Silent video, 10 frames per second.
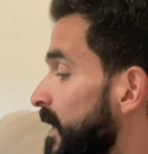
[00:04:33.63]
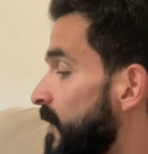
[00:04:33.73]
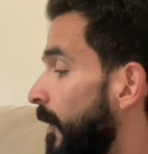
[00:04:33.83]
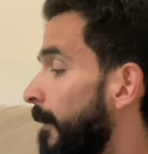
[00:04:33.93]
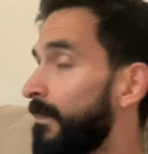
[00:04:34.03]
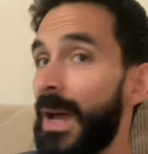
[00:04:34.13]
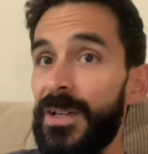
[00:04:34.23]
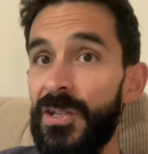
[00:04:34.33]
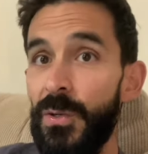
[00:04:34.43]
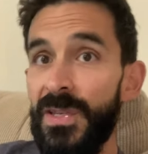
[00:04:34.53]
So I
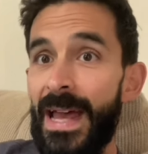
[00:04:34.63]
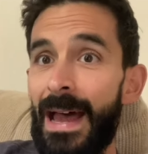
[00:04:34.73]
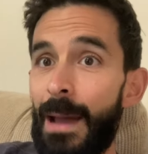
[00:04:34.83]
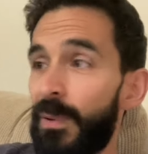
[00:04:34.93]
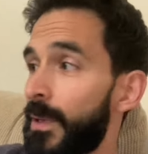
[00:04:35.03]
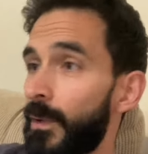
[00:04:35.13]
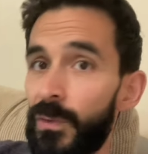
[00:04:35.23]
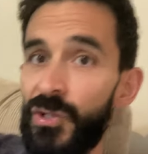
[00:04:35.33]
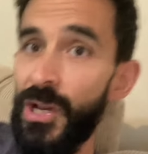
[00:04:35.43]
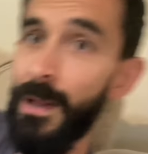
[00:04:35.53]
just use that. I put the
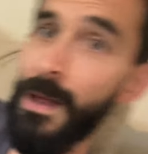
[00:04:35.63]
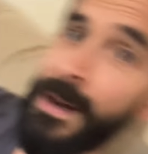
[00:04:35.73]
little gel